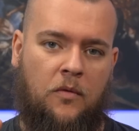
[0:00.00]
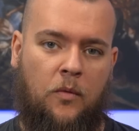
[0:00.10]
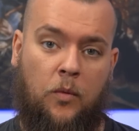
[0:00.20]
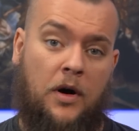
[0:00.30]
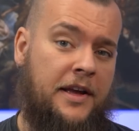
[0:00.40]

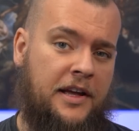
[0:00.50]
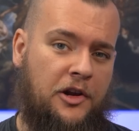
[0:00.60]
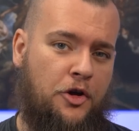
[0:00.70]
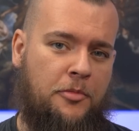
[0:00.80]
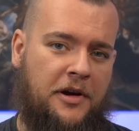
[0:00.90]
Why
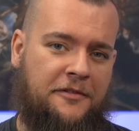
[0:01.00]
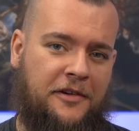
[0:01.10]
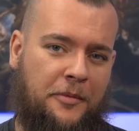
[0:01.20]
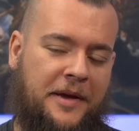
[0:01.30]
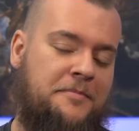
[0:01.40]
hello my
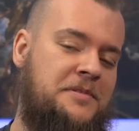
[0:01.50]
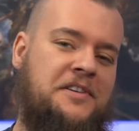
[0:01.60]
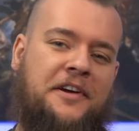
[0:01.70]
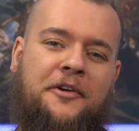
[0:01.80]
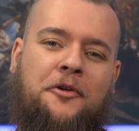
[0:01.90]
fellow apes,
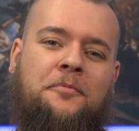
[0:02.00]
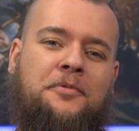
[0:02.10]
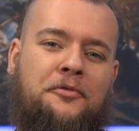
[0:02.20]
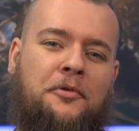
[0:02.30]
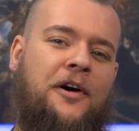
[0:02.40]
I
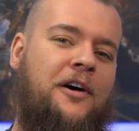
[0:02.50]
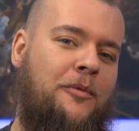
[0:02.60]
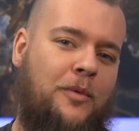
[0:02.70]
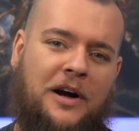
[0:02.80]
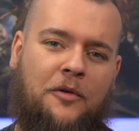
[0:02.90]
hope you are
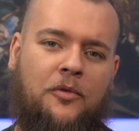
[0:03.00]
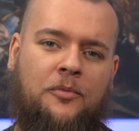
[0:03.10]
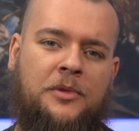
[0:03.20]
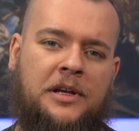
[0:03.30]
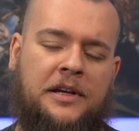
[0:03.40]
well.
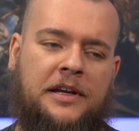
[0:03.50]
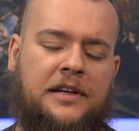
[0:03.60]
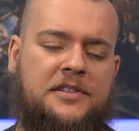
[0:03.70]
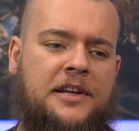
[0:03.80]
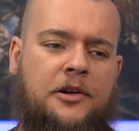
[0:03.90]

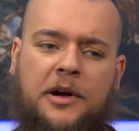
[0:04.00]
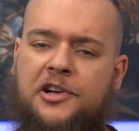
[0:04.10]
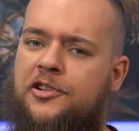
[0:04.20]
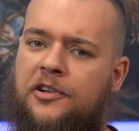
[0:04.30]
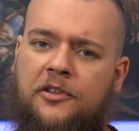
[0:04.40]
Here's a
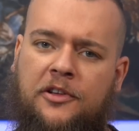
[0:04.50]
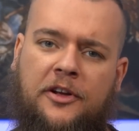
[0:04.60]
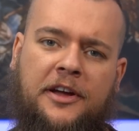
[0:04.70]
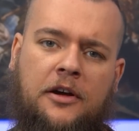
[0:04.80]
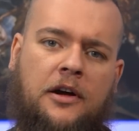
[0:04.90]
question that
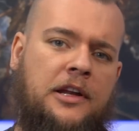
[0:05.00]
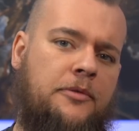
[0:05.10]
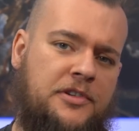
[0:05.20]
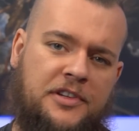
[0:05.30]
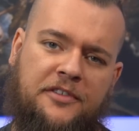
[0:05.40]
I kindly
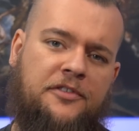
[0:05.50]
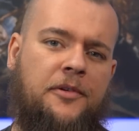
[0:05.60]
received.